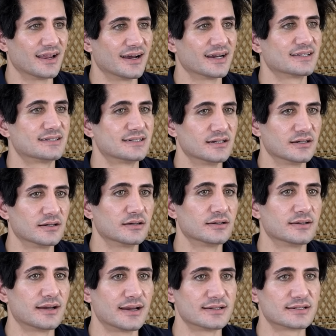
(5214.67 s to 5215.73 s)
like to
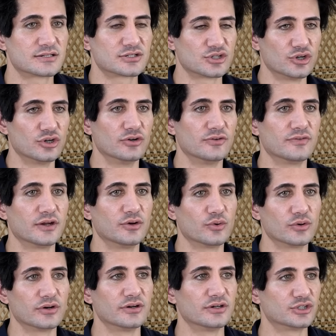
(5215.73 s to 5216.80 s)
serve in
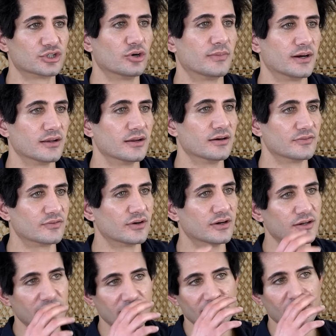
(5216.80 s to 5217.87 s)
order to show my love, right?
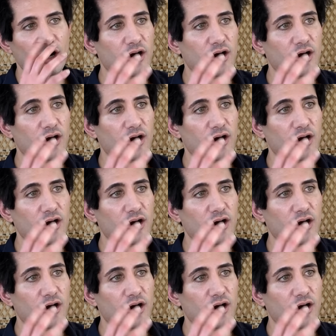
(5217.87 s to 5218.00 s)
Yeah. You're